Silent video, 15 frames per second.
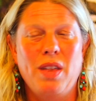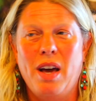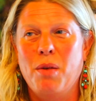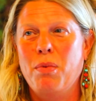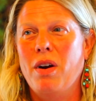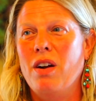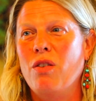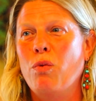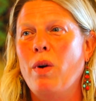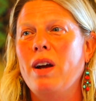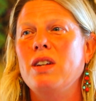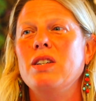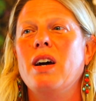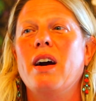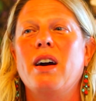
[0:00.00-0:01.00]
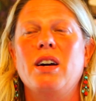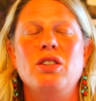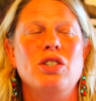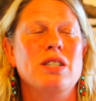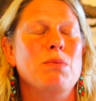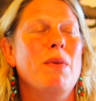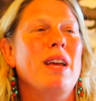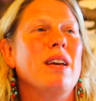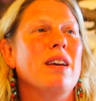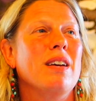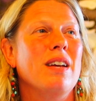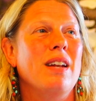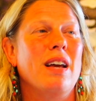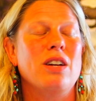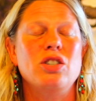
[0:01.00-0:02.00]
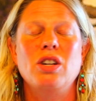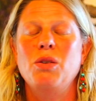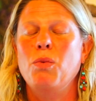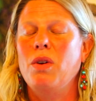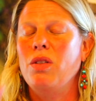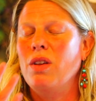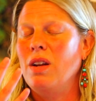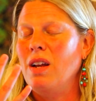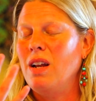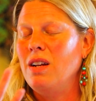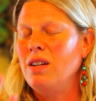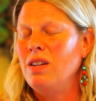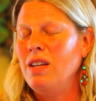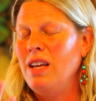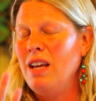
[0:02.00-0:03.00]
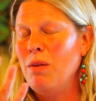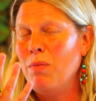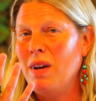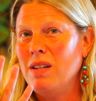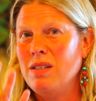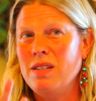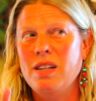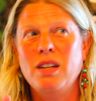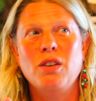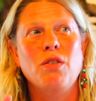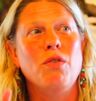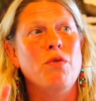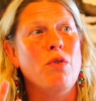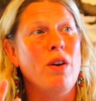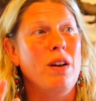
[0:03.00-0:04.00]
that part of White Tara, just make a connection with it and keep a single